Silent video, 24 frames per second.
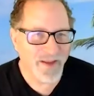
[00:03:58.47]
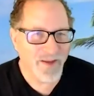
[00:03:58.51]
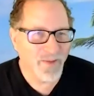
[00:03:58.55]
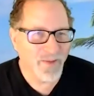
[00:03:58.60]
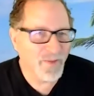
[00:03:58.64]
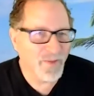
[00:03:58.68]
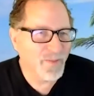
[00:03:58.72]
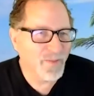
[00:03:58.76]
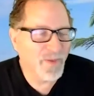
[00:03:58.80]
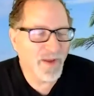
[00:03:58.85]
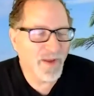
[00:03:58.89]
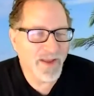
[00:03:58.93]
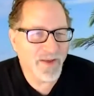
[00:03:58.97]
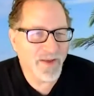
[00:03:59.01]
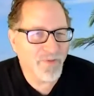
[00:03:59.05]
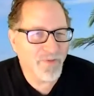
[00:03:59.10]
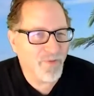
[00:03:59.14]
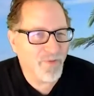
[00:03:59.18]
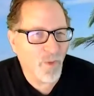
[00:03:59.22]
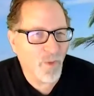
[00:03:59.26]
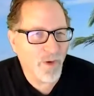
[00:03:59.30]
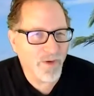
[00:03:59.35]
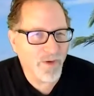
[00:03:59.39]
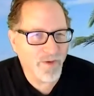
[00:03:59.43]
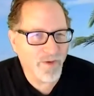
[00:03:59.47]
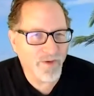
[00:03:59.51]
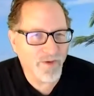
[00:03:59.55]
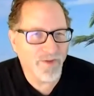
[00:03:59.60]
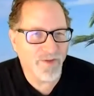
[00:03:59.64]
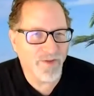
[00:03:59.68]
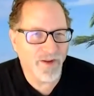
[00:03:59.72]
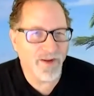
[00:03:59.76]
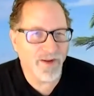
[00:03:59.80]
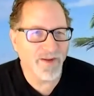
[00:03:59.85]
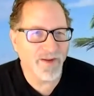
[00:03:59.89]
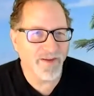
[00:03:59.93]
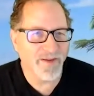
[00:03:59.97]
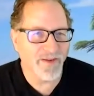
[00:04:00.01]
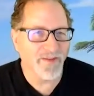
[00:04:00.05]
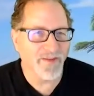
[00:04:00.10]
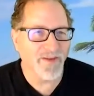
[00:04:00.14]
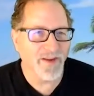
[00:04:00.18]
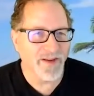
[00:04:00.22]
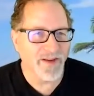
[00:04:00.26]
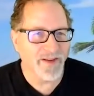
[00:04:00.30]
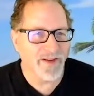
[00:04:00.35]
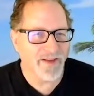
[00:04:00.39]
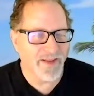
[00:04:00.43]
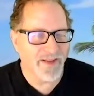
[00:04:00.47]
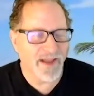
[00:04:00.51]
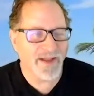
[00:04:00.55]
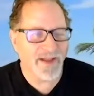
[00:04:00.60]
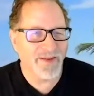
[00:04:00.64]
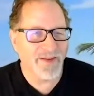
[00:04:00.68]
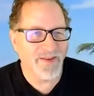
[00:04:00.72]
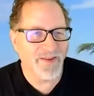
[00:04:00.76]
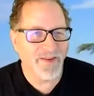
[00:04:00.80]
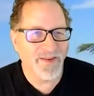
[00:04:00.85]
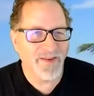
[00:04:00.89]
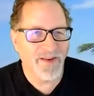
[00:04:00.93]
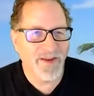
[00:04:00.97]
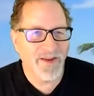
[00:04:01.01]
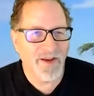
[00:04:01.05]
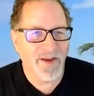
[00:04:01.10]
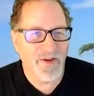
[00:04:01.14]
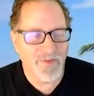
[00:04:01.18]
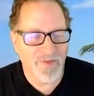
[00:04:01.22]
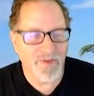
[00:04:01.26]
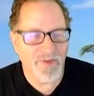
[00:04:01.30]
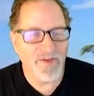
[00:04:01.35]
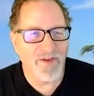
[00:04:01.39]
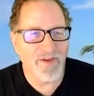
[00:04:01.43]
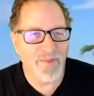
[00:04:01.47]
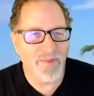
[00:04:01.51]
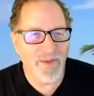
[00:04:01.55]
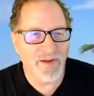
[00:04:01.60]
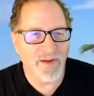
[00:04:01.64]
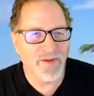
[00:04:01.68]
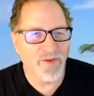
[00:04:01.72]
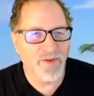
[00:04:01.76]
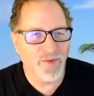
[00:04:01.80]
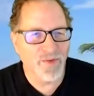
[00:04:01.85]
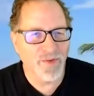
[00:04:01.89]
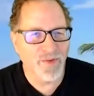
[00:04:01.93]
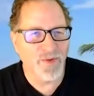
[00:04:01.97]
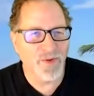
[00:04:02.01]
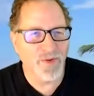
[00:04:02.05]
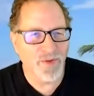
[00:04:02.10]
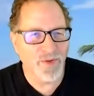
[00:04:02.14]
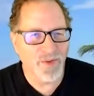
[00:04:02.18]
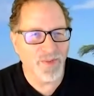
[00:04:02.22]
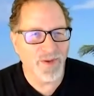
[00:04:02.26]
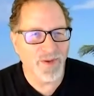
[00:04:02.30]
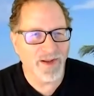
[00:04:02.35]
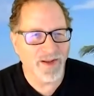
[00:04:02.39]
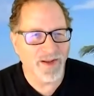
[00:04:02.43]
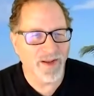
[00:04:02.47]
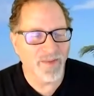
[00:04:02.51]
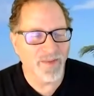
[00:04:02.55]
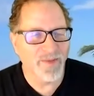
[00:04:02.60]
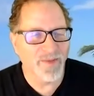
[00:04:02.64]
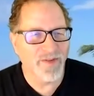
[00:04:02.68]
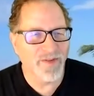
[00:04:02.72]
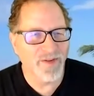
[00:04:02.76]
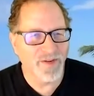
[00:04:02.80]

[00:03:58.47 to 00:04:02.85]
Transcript: We probably have four hundred studies that say that that's a fundamental truth when it comes to